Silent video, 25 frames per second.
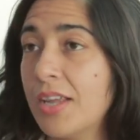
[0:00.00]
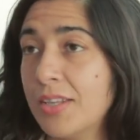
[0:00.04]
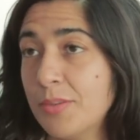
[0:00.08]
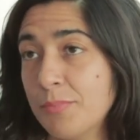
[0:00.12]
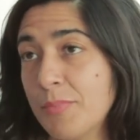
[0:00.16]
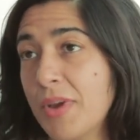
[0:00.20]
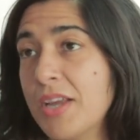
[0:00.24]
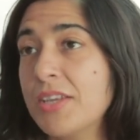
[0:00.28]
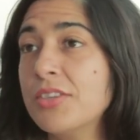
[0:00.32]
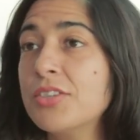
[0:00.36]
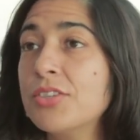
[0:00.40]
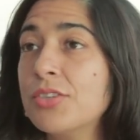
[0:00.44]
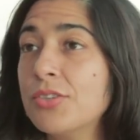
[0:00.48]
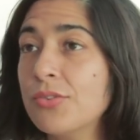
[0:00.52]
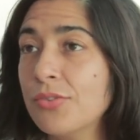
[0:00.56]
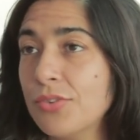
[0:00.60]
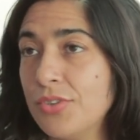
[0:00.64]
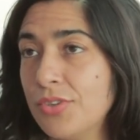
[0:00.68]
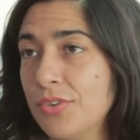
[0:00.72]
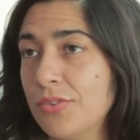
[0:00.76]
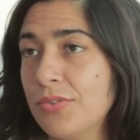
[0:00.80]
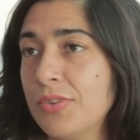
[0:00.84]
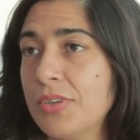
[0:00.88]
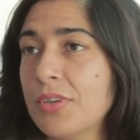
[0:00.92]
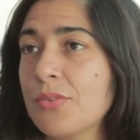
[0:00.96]
at my
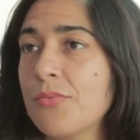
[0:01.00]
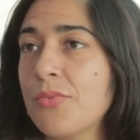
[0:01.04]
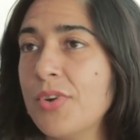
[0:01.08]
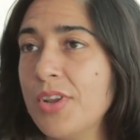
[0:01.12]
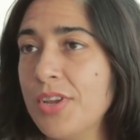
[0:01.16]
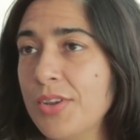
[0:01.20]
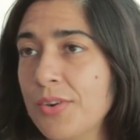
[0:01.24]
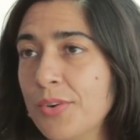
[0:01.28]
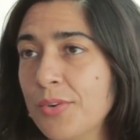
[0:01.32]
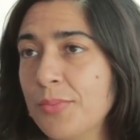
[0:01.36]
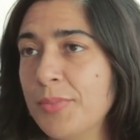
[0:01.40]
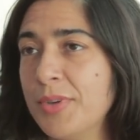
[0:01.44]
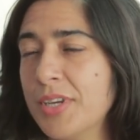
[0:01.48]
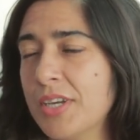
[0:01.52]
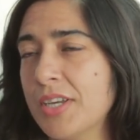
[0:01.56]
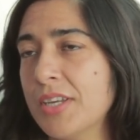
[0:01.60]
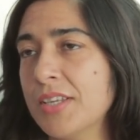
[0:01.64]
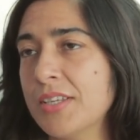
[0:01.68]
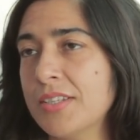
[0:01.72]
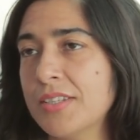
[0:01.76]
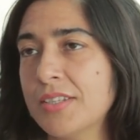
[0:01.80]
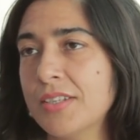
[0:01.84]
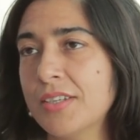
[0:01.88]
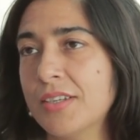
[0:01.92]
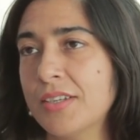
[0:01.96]
studio in Rio
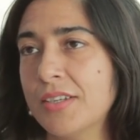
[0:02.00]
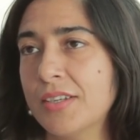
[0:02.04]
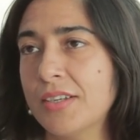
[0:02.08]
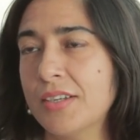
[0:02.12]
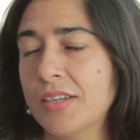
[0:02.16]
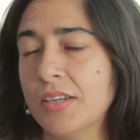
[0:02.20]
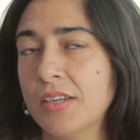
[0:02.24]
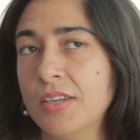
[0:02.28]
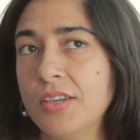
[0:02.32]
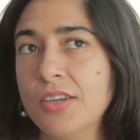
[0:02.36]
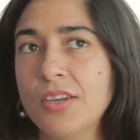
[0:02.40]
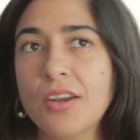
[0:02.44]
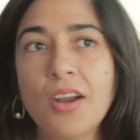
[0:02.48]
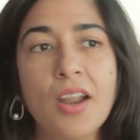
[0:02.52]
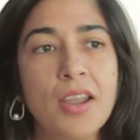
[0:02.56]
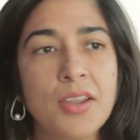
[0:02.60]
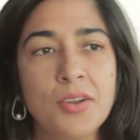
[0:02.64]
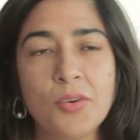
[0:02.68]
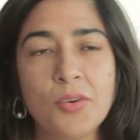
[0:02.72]
because uh, here I